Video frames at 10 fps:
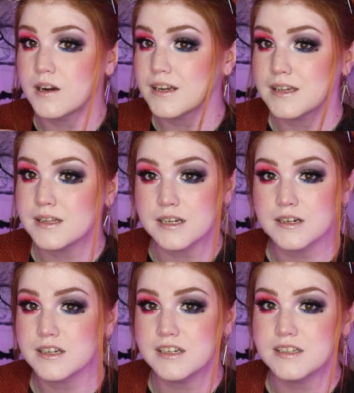All right, and
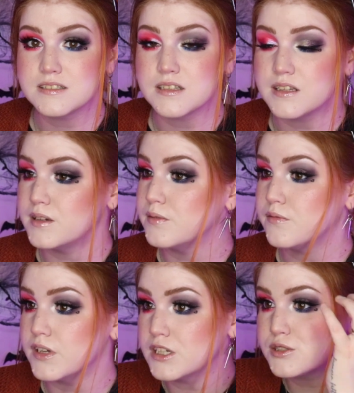here is the
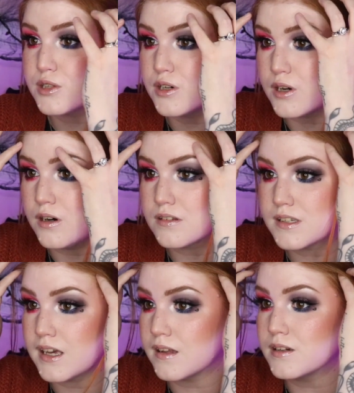finished look all
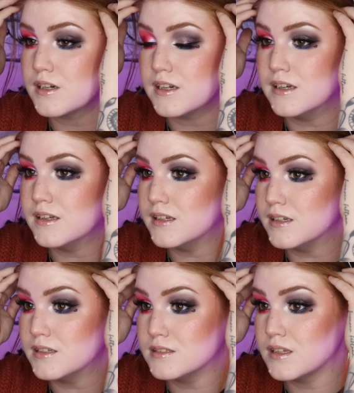together. It
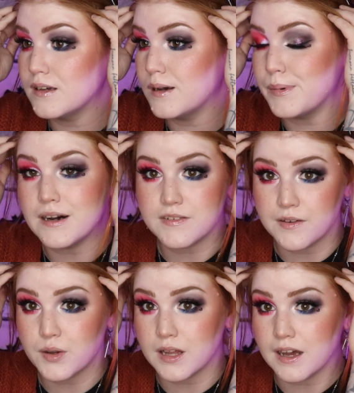is about
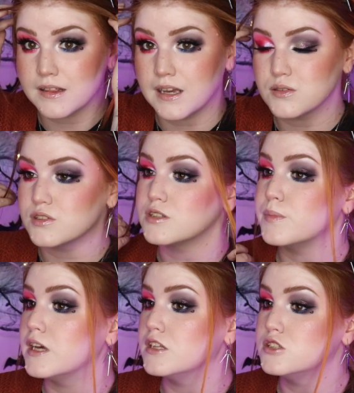5 o'clock now, so it's
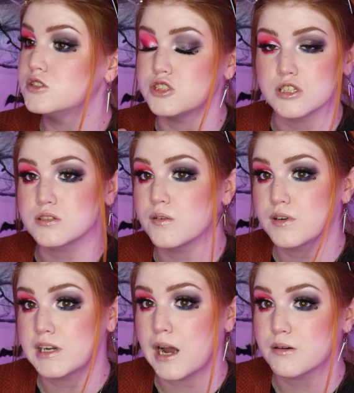been just over
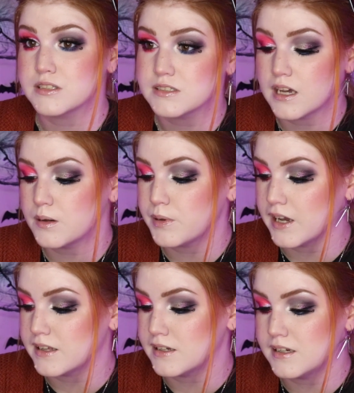an hour since I
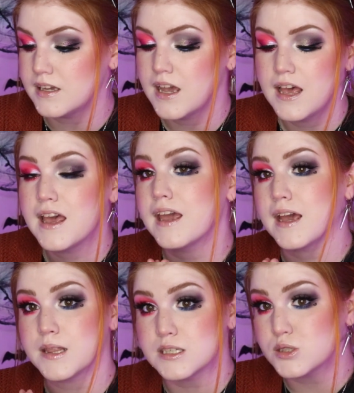applied it,
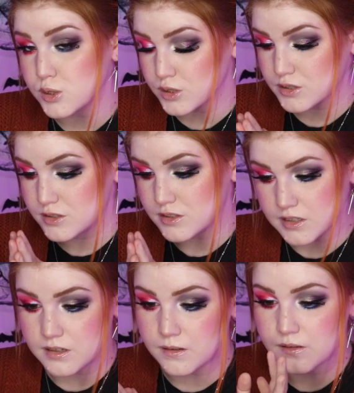and this looks
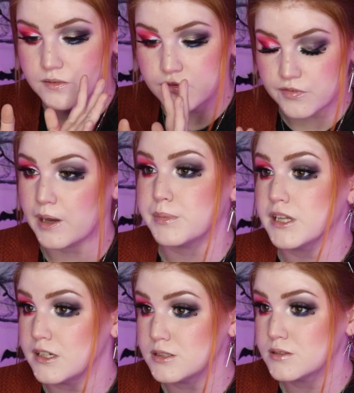still
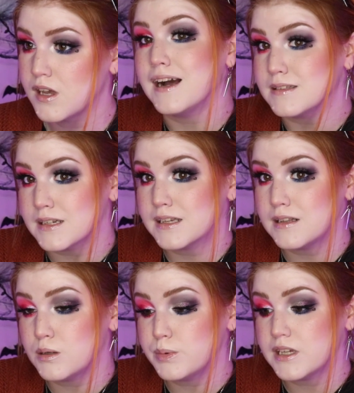fabulous. I did get a
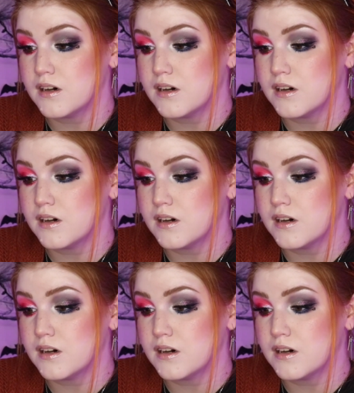little bit